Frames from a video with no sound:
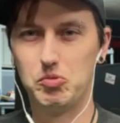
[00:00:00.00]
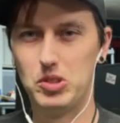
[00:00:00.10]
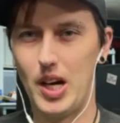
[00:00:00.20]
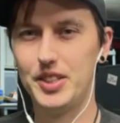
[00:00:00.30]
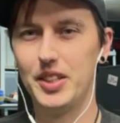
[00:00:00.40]

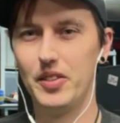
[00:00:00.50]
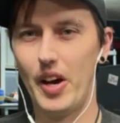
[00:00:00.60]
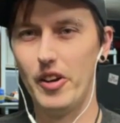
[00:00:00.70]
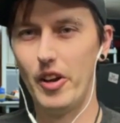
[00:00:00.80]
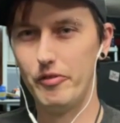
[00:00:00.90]
the, sa- the
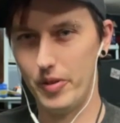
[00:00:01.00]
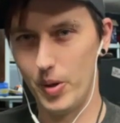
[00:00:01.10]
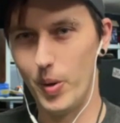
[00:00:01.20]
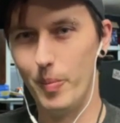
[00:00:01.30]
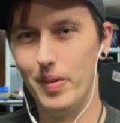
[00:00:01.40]

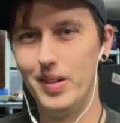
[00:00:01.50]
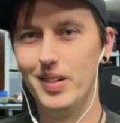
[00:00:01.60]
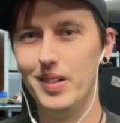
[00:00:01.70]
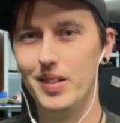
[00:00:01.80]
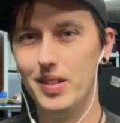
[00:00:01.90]
soundtrack and, and
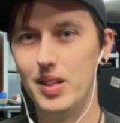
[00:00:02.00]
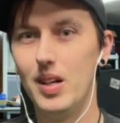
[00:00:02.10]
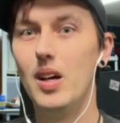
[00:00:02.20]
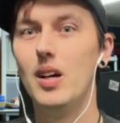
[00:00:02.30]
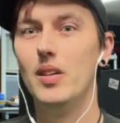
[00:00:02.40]
video
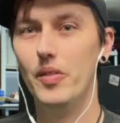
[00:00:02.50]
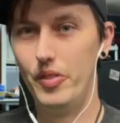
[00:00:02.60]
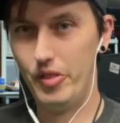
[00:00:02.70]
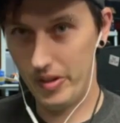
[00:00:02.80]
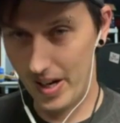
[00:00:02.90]
and movie
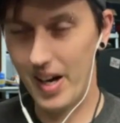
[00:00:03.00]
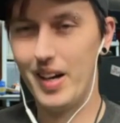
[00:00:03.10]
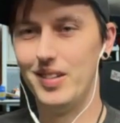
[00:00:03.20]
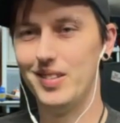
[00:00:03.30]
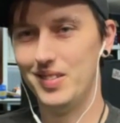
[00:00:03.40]
for it? Yeah.